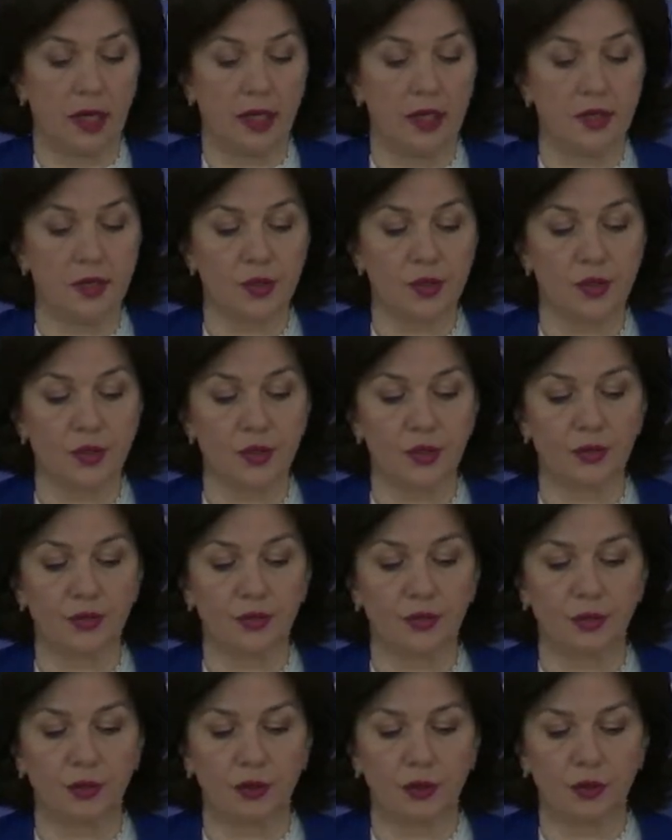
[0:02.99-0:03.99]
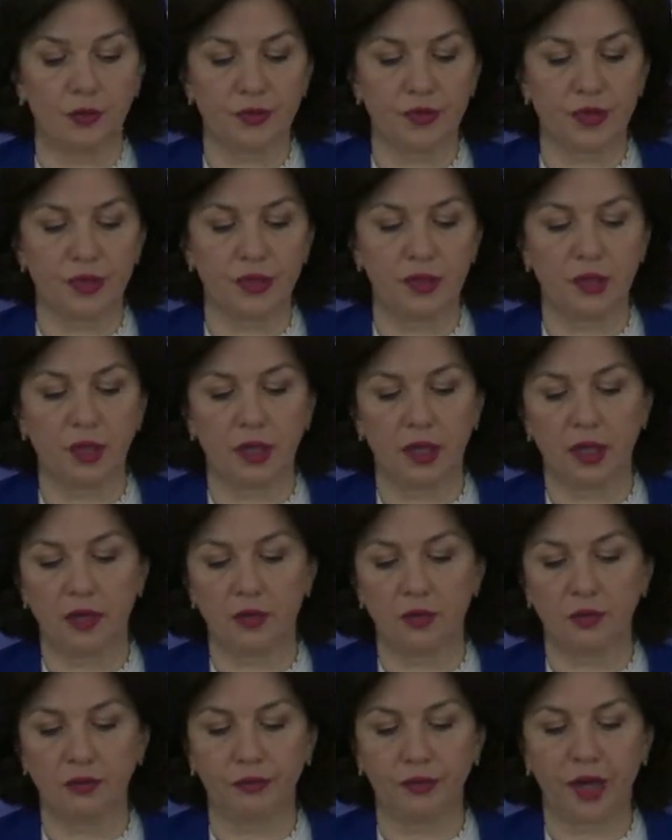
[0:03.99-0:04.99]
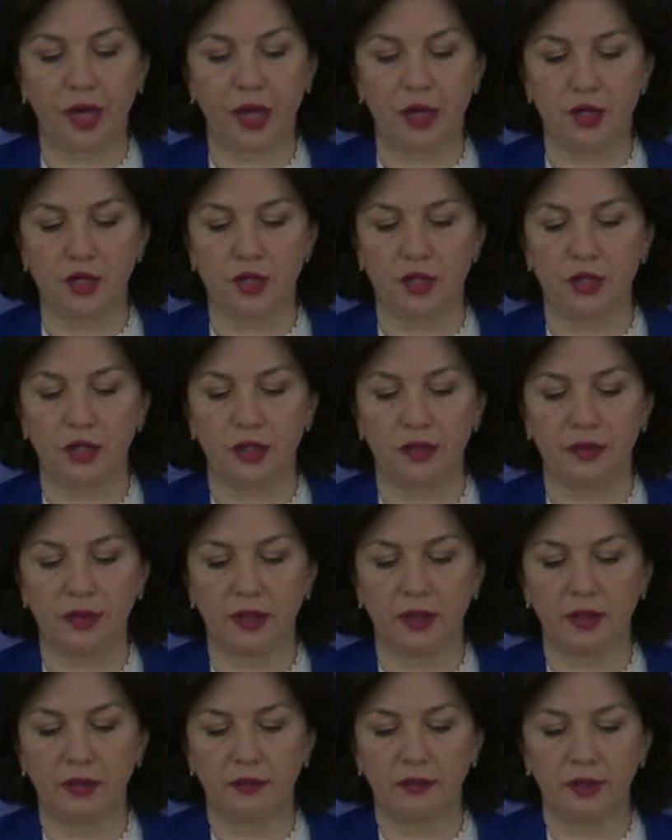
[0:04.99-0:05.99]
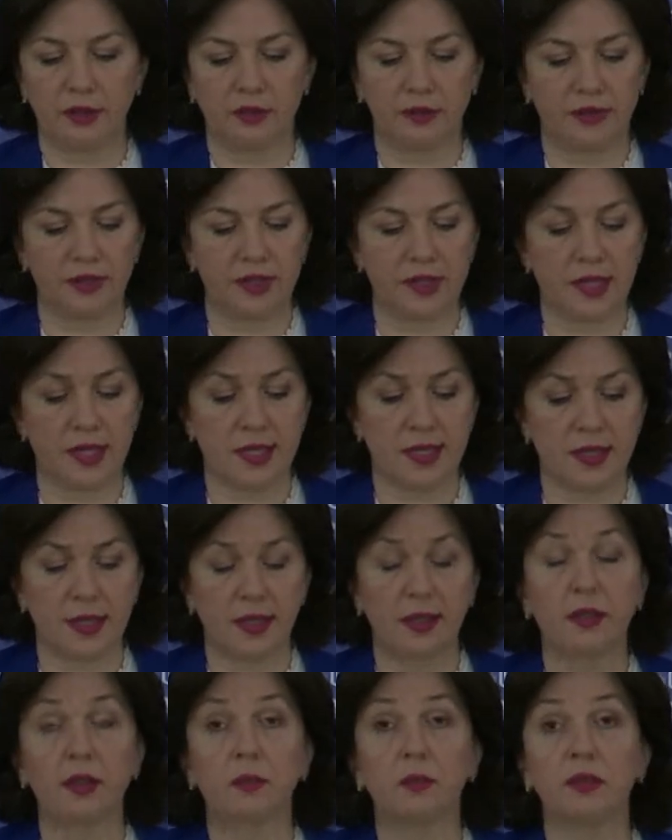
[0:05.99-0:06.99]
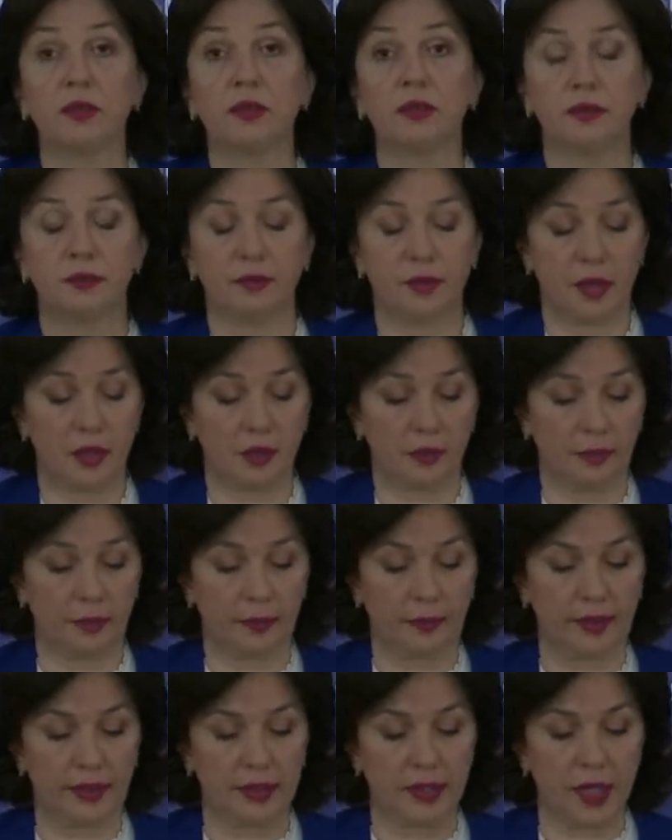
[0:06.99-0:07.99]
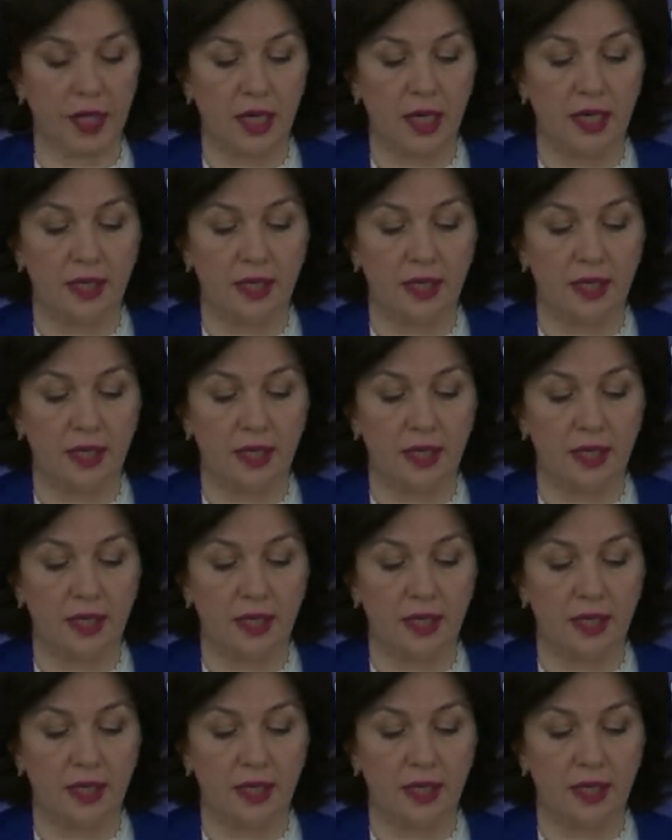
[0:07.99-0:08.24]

in the third year of the decade of action and delivery for sustainable development,